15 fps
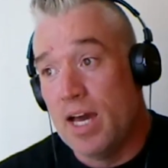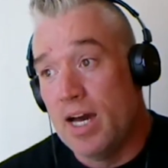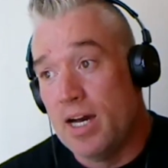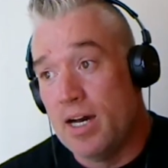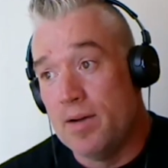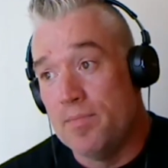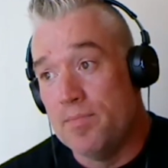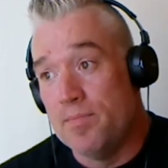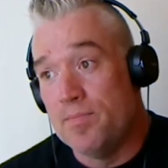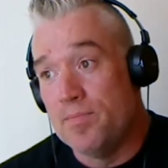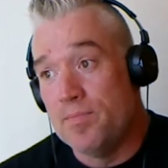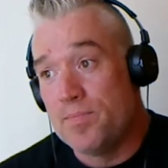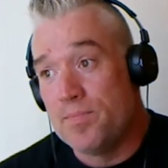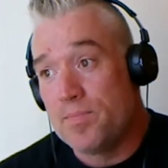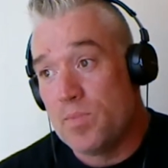um,
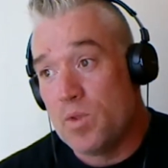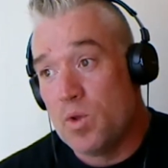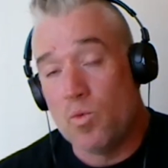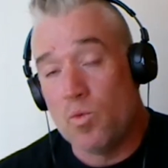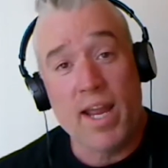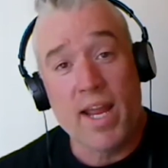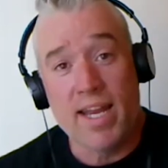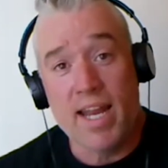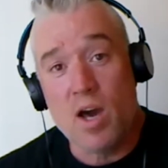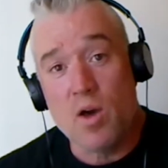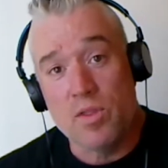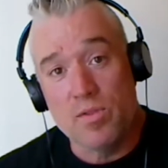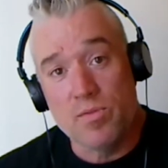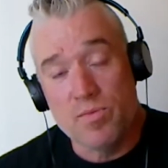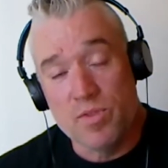right
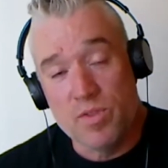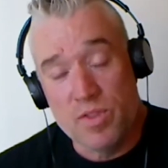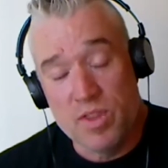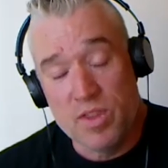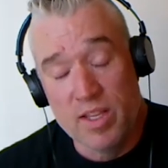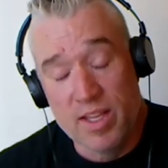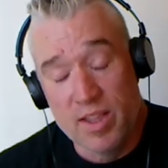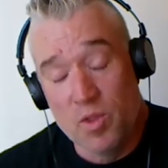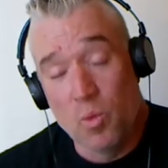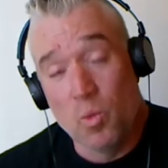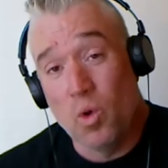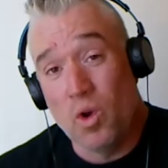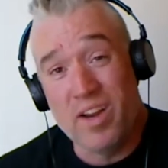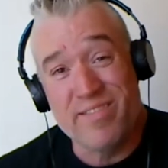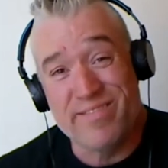now, the
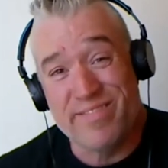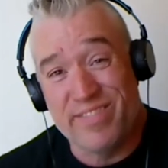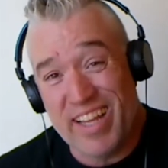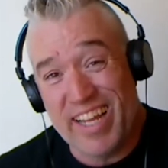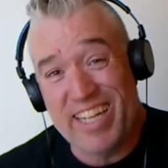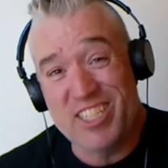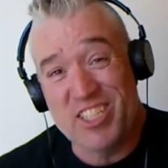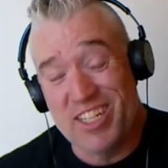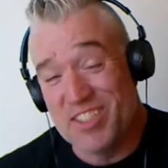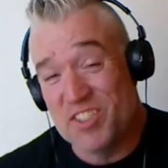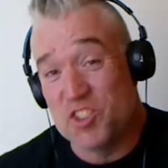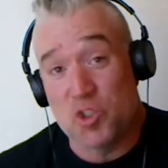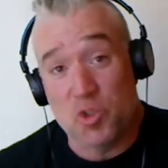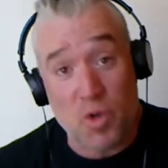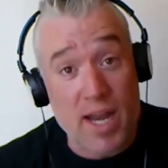word inflation
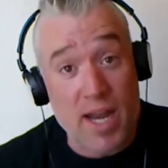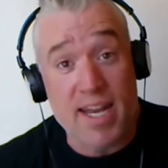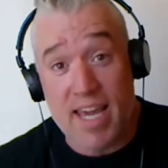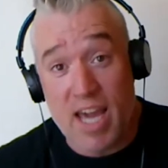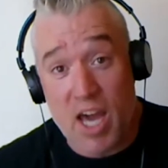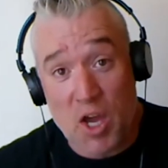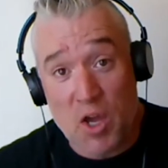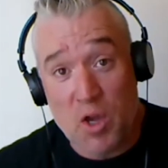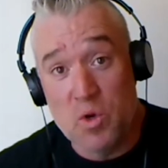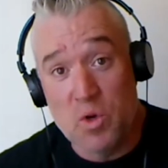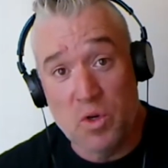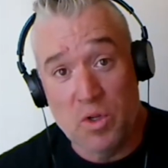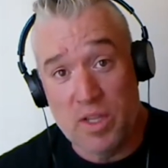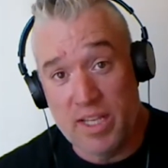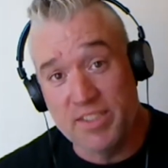is trending on
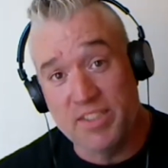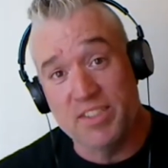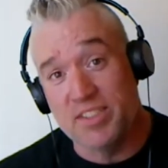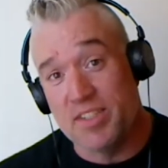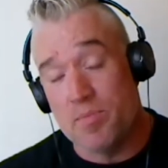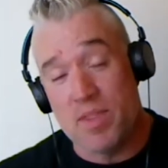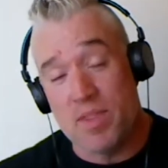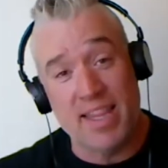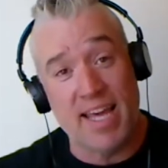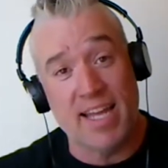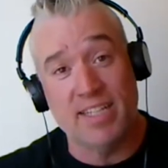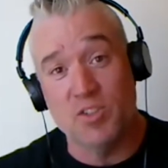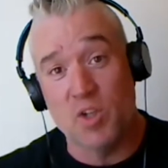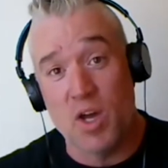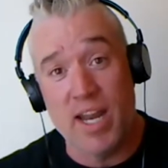Google. This is something
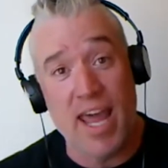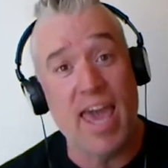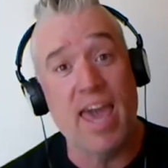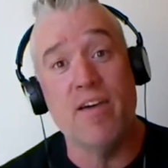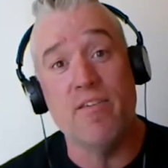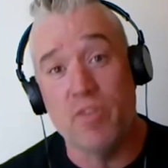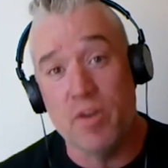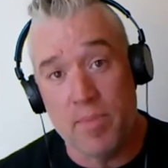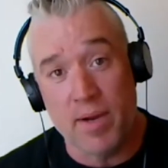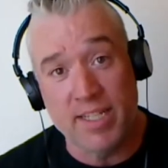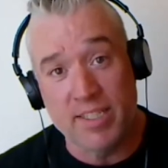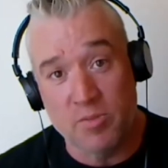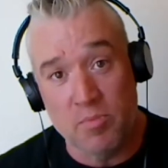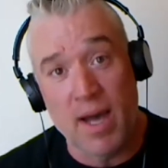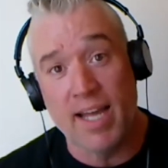that is on
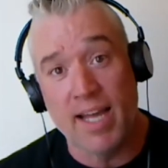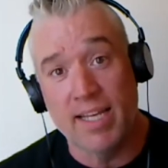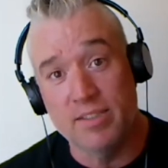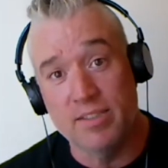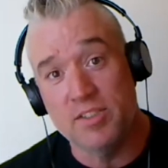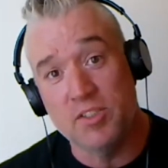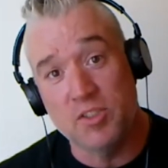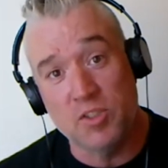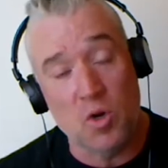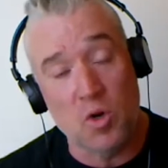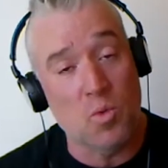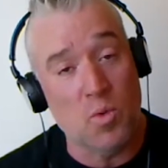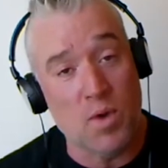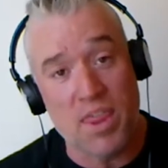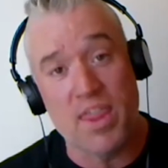everybody's minds.
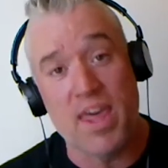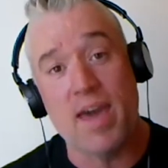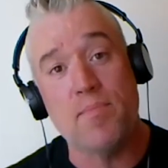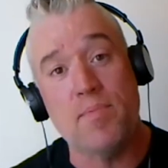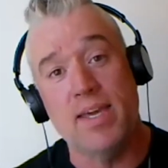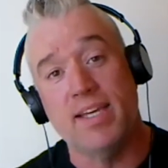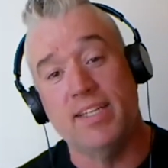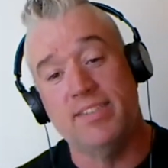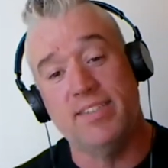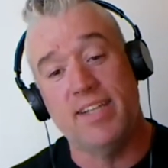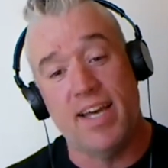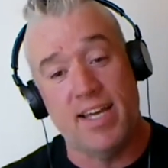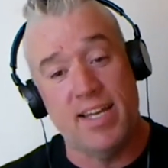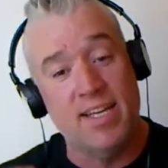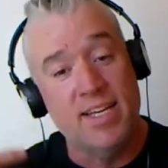So with that being
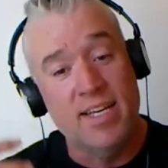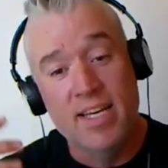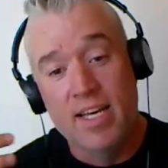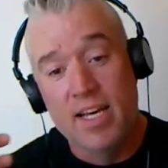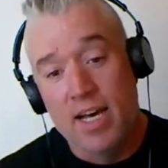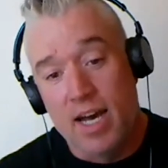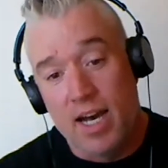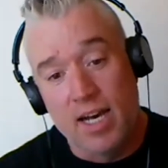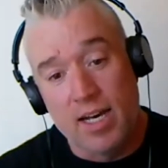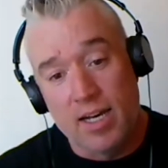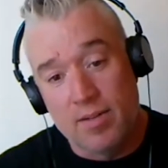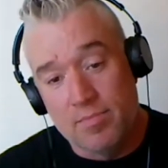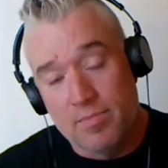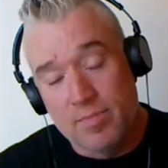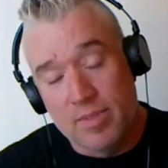said,
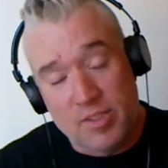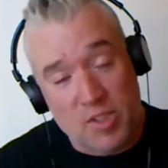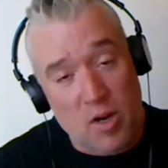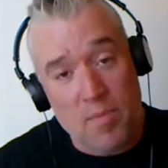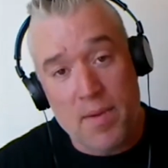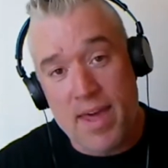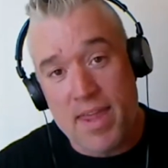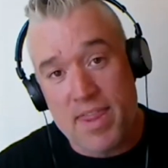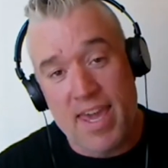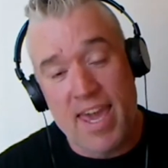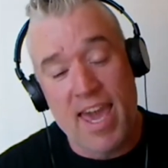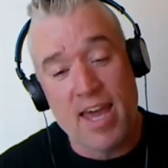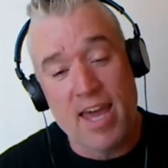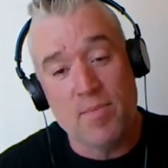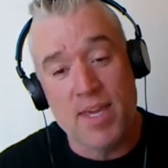um, Star Path
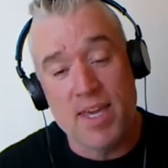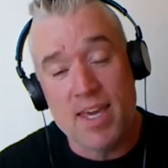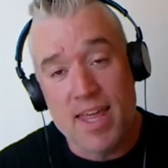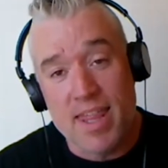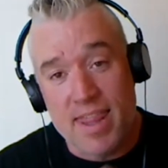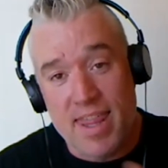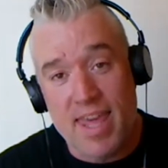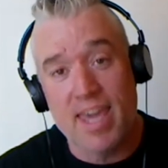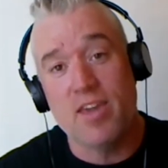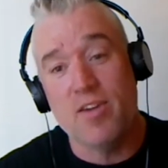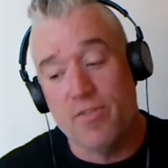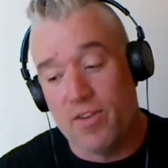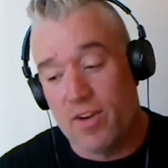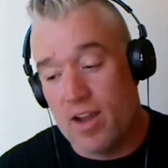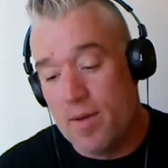Academy, thank
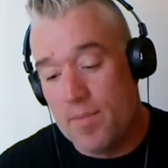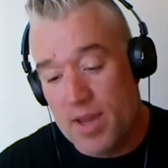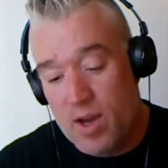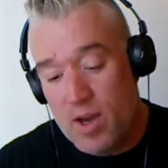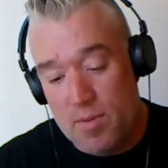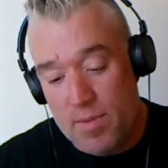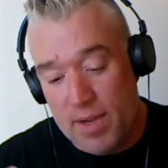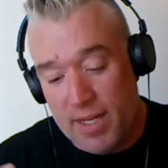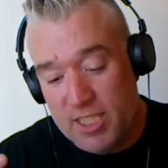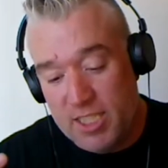you for coming on my